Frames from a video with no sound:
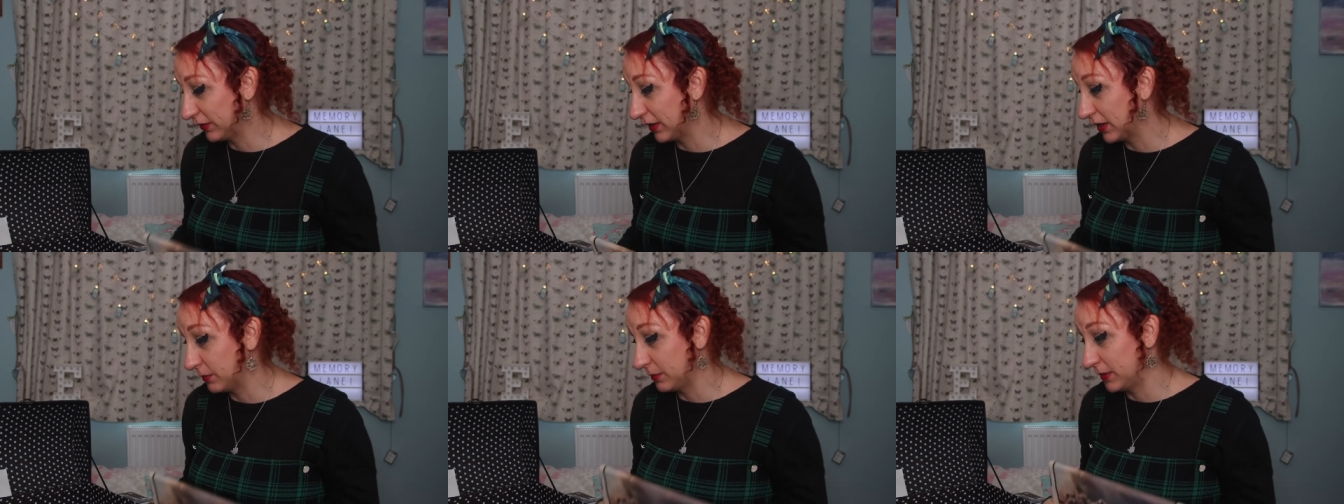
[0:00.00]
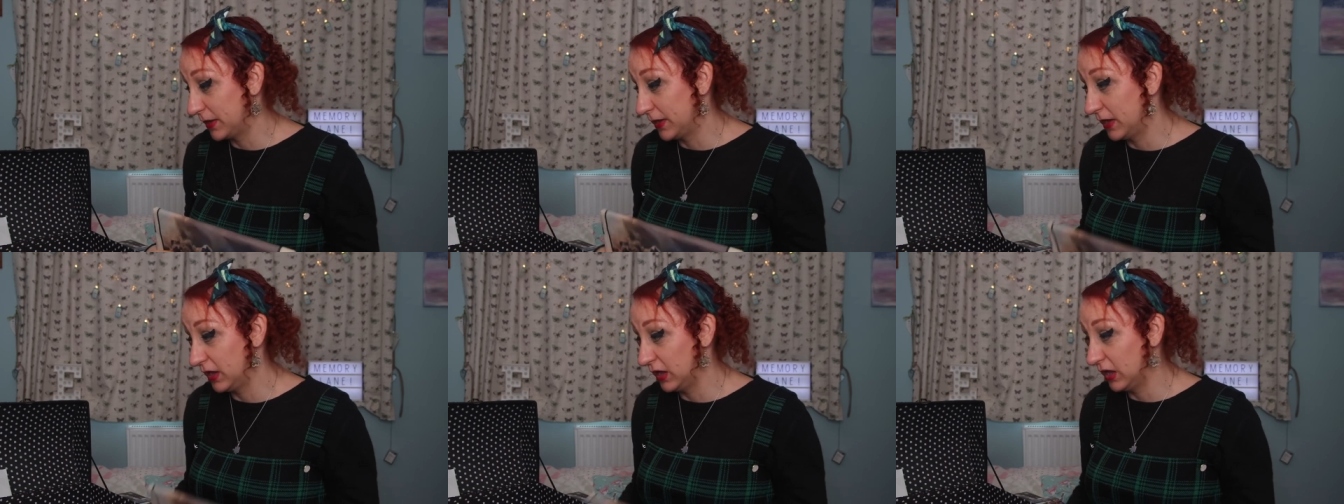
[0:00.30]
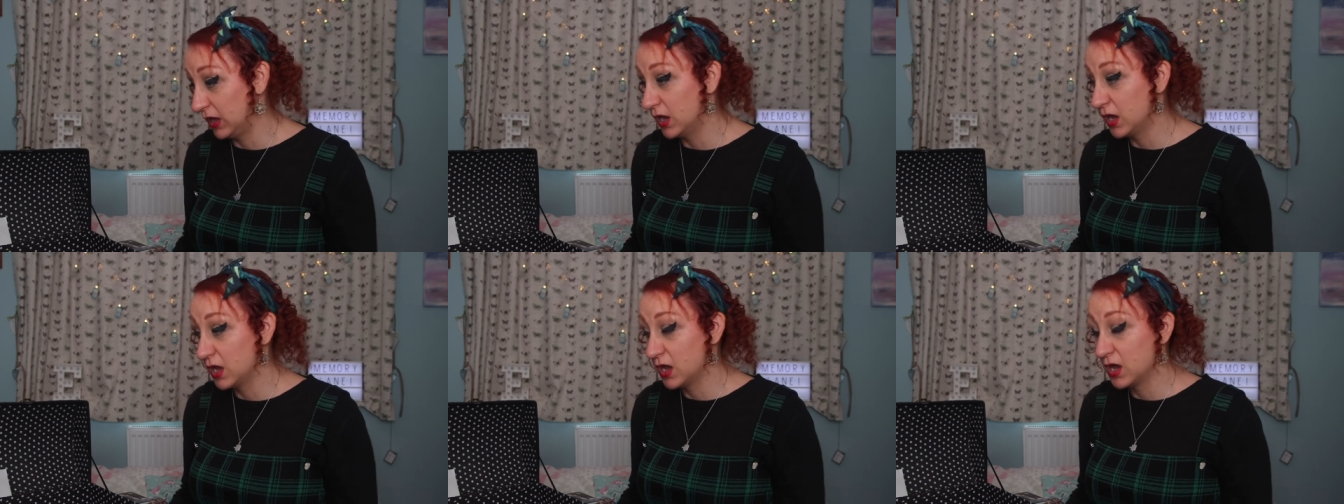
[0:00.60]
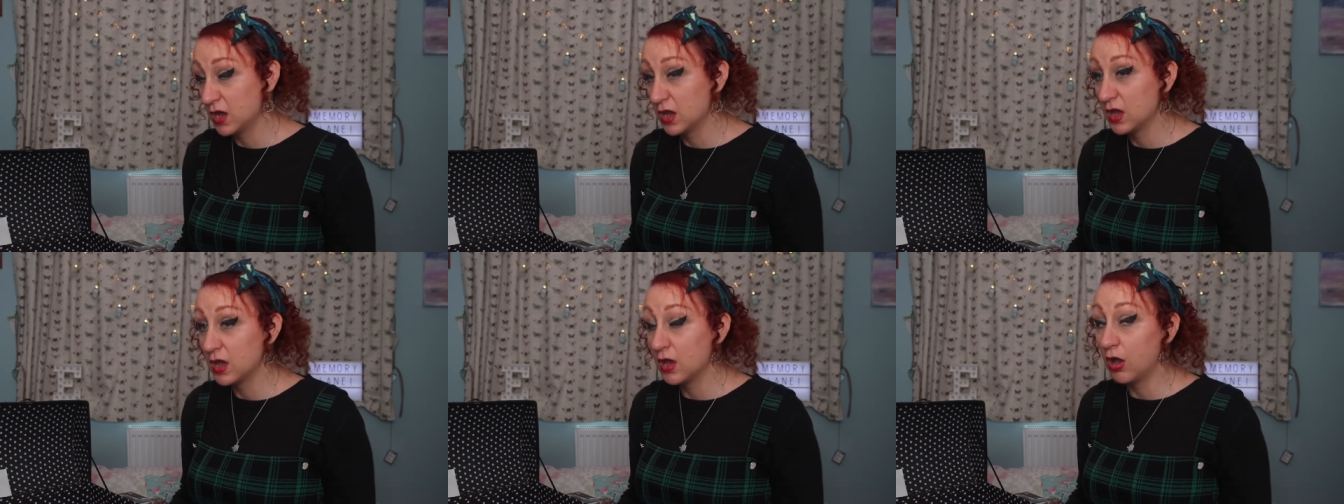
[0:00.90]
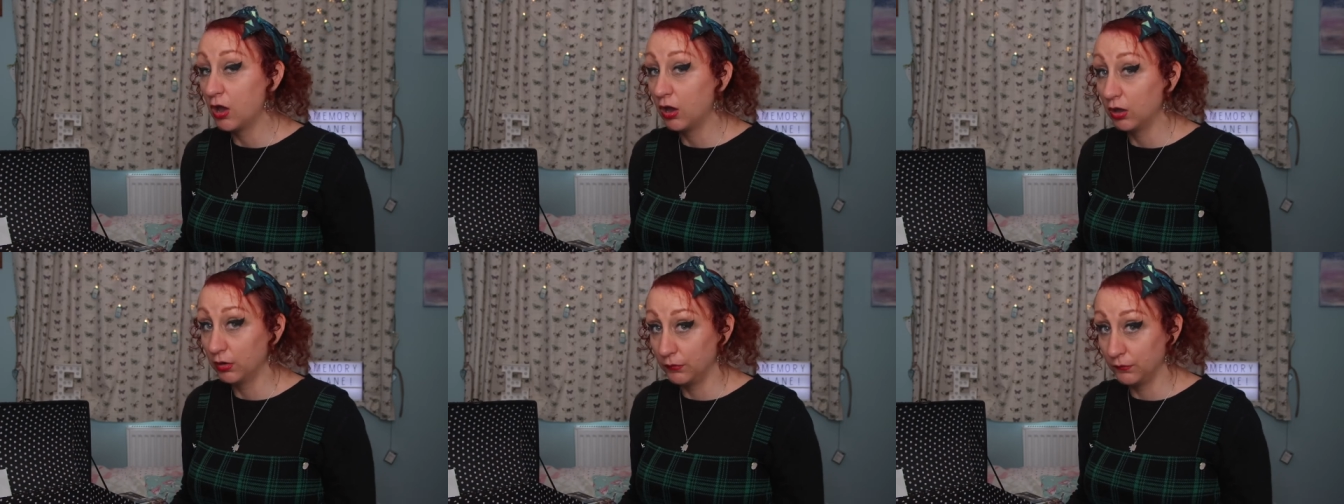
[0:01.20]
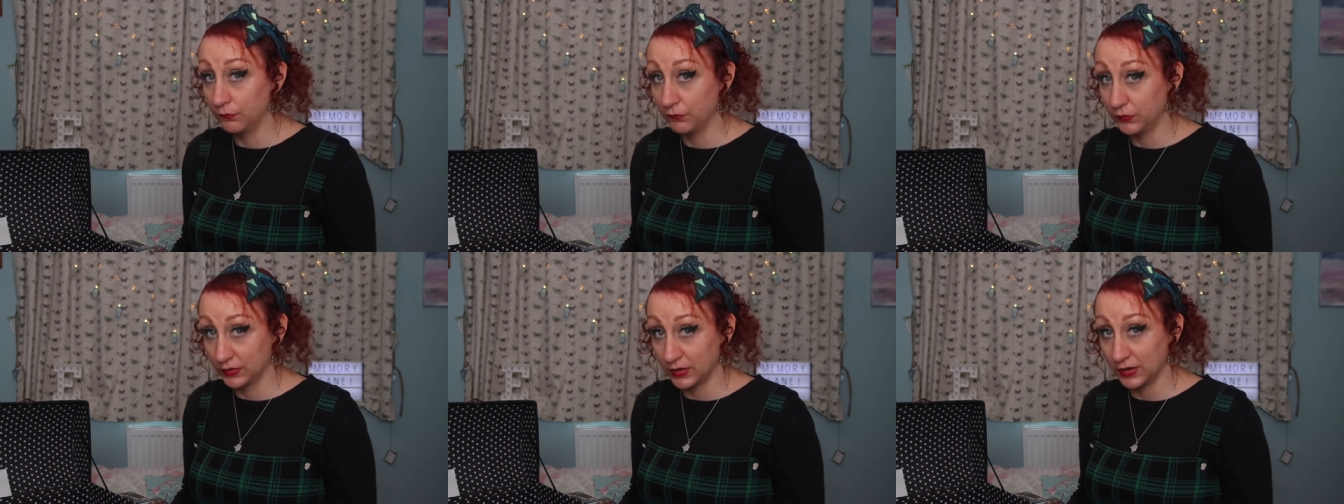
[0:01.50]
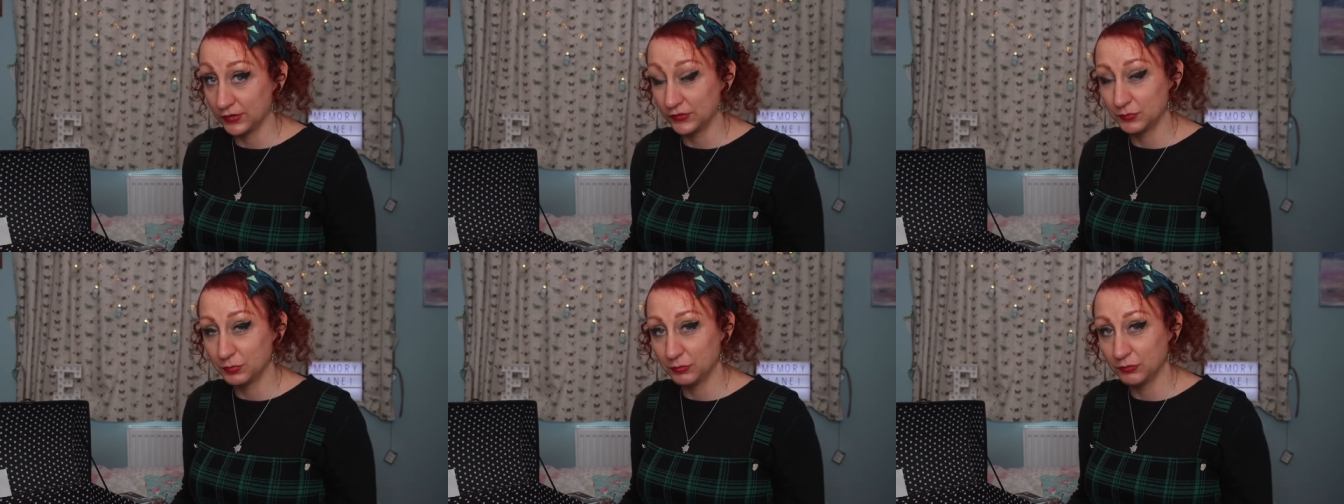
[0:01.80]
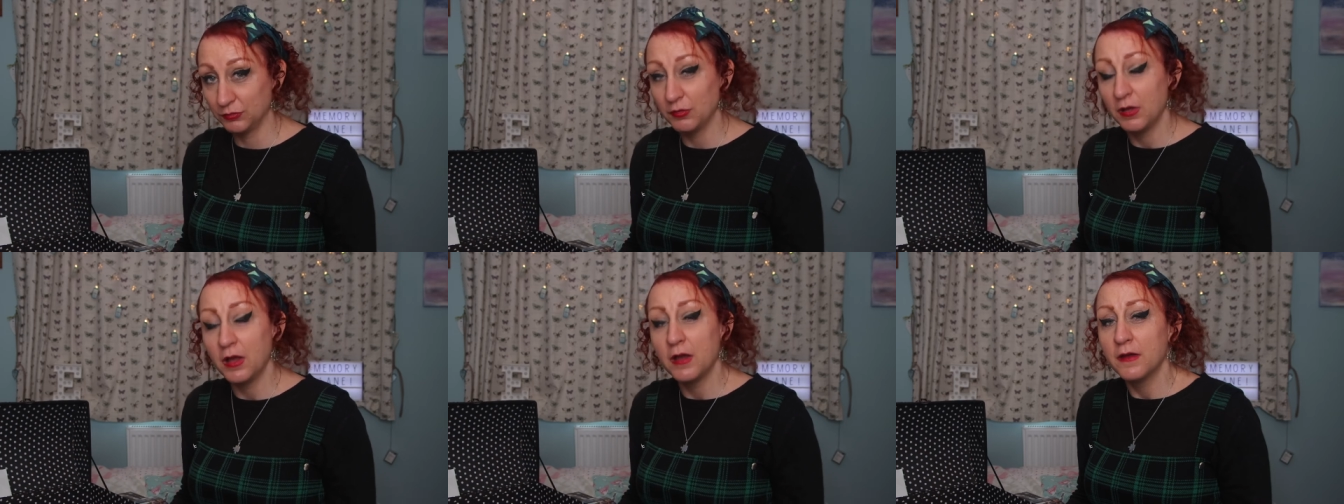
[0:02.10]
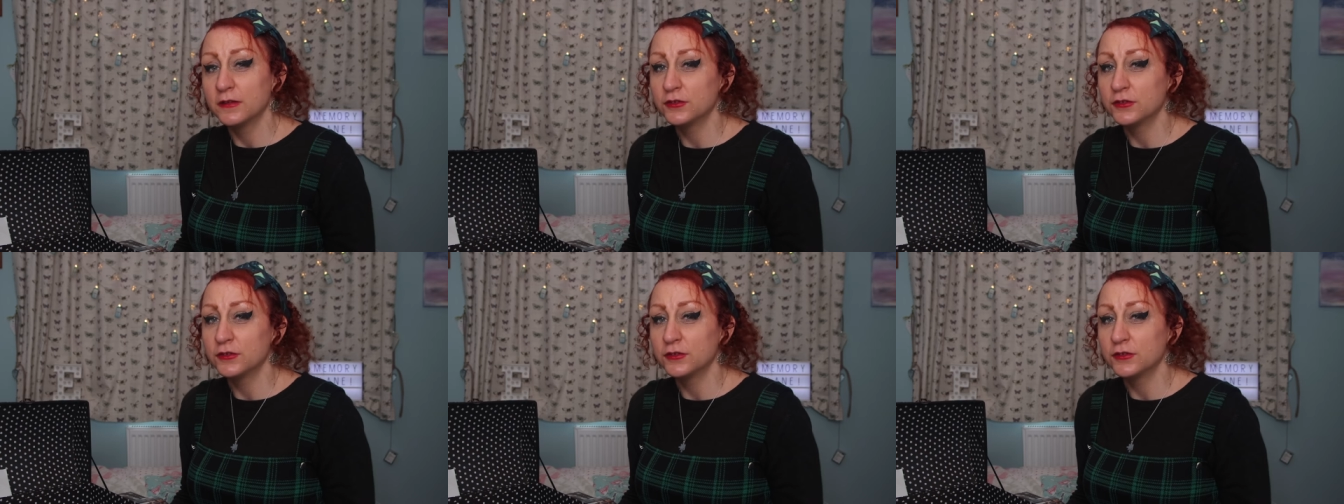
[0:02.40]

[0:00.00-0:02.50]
going to be unforgettable.